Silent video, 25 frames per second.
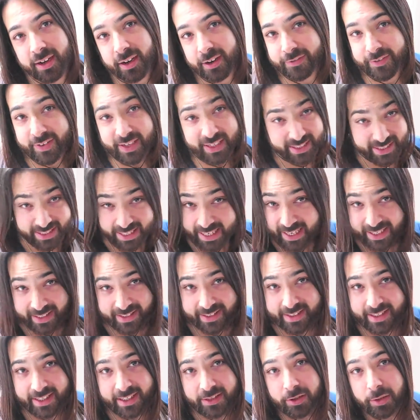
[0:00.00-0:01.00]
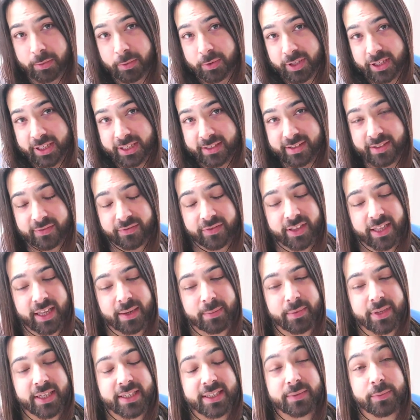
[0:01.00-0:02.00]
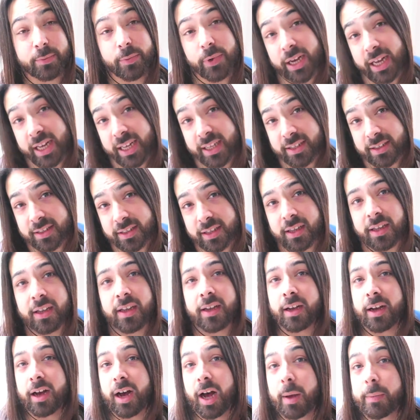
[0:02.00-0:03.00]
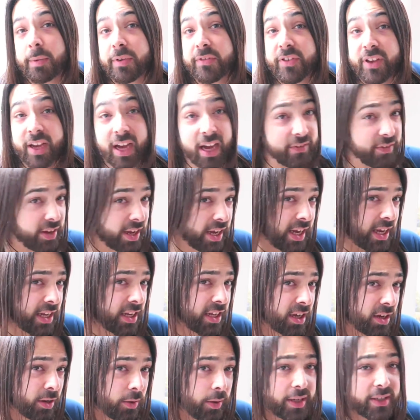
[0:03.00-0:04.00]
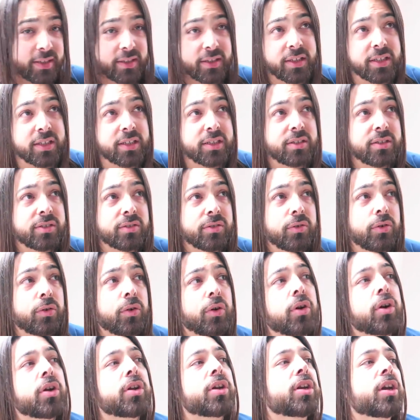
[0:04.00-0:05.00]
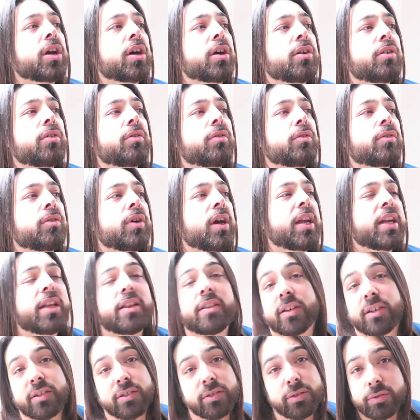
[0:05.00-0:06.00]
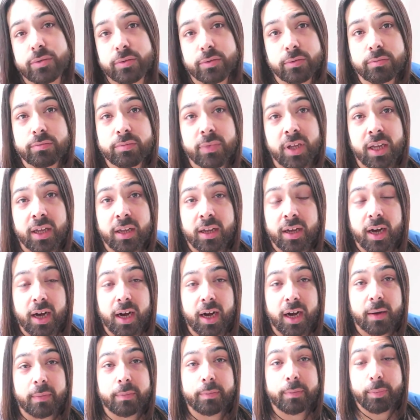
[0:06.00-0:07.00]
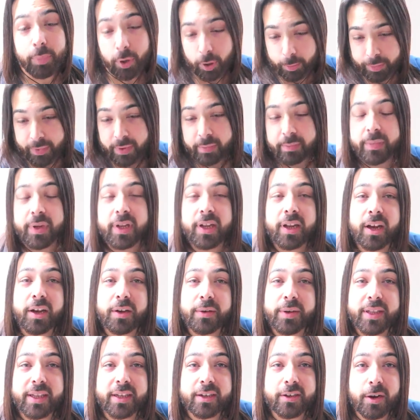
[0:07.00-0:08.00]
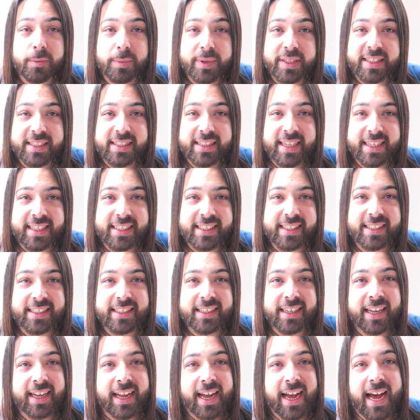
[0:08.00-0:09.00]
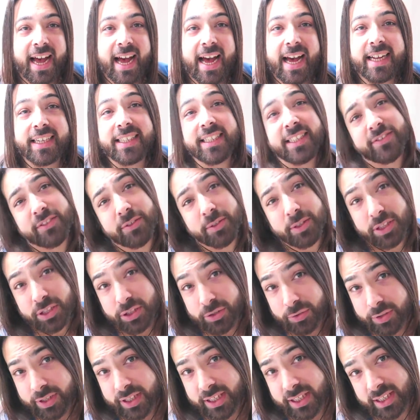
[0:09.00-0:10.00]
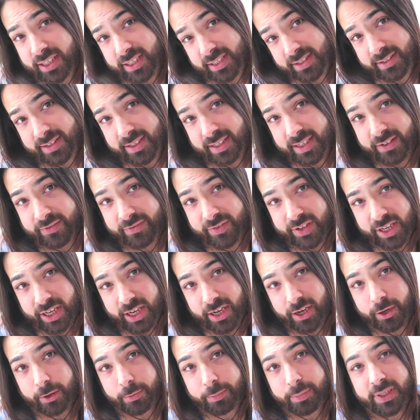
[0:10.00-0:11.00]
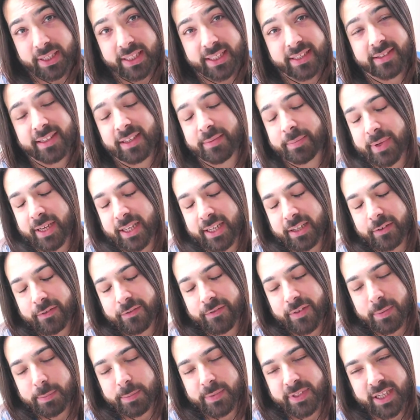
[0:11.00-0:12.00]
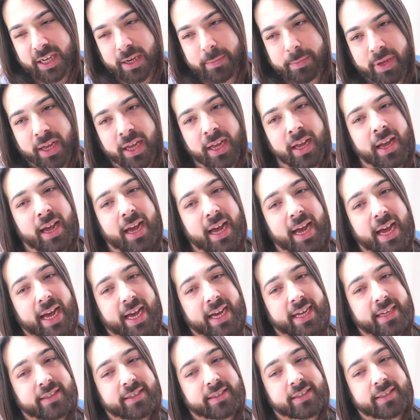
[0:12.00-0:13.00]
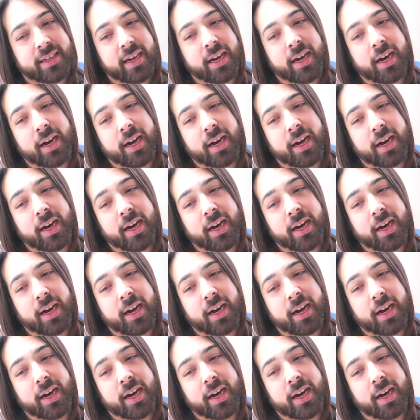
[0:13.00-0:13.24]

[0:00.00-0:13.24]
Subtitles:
are fantastic, so I'll put links in for them as well. If you have any questions or anything at all, pop them below in the comments section. And if you enjoyed this video, please give me a little thumbs up, and